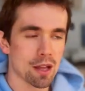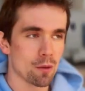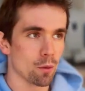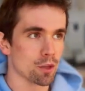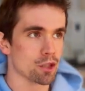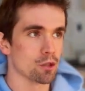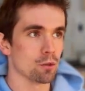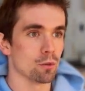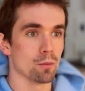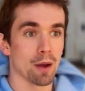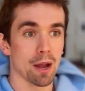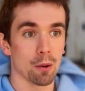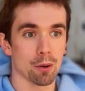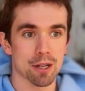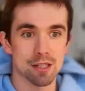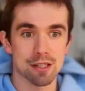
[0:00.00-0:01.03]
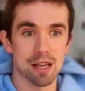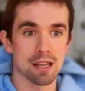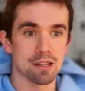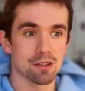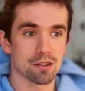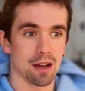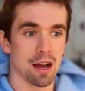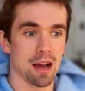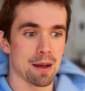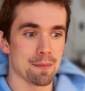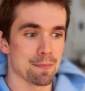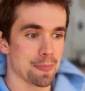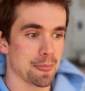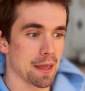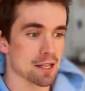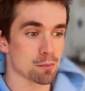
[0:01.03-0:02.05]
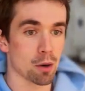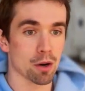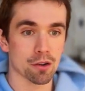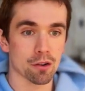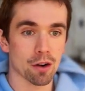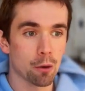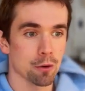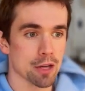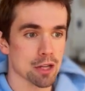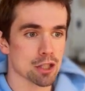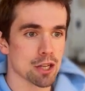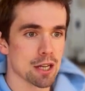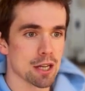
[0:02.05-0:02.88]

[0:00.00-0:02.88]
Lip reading: which you might want to send as part of your outreach.